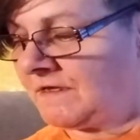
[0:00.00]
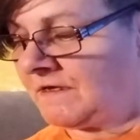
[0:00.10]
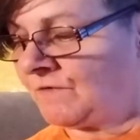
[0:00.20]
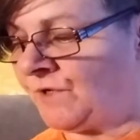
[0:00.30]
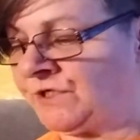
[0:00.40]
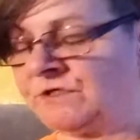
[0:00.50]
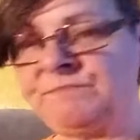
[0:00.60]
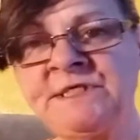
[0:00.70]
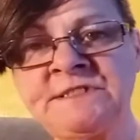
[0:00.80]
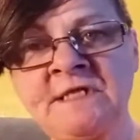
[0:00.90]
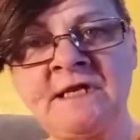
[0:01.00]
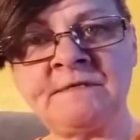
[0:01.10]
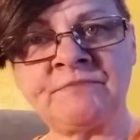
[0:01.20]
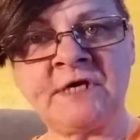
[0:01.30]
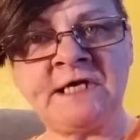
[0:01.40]
we could be
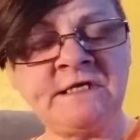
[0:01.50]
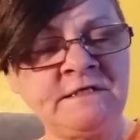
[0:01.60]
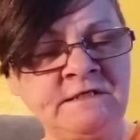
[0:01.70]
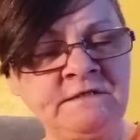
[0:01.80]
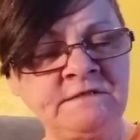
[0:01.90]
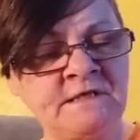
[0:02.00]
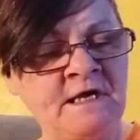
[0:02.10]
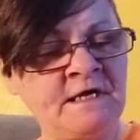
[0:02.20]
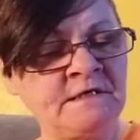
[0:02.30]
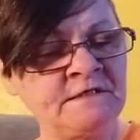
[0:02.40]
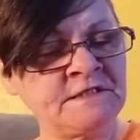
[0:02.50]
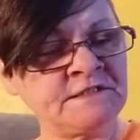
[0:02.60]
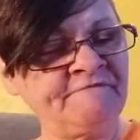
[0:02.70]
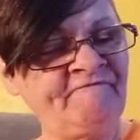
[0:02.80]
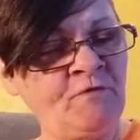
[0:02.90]
celebrating because
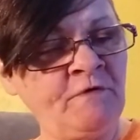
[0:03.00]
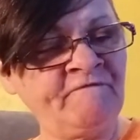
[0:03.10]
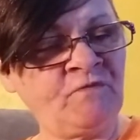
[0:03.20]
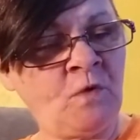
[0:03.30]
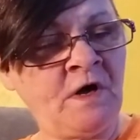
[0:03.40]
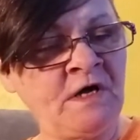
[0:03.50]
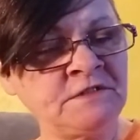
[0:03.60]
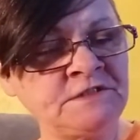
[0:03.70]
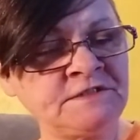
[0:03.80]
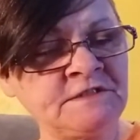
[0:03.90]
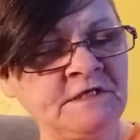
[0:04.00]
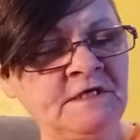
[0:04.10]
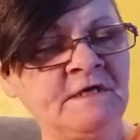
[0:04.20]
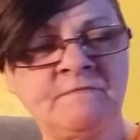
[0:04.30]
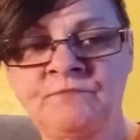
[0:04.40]
the 4 of Wands
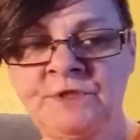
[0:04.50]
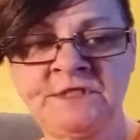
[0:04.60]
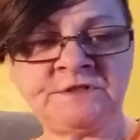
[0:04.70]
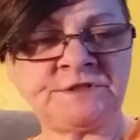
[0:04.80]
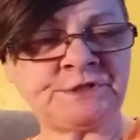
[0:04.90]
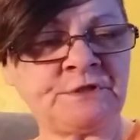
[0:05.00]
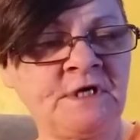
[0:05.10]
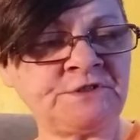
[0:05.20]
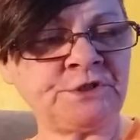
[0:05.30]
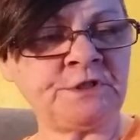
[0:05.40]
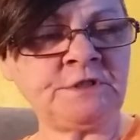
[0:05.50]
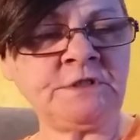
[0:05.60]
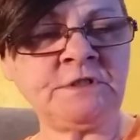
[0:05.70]
brings structure.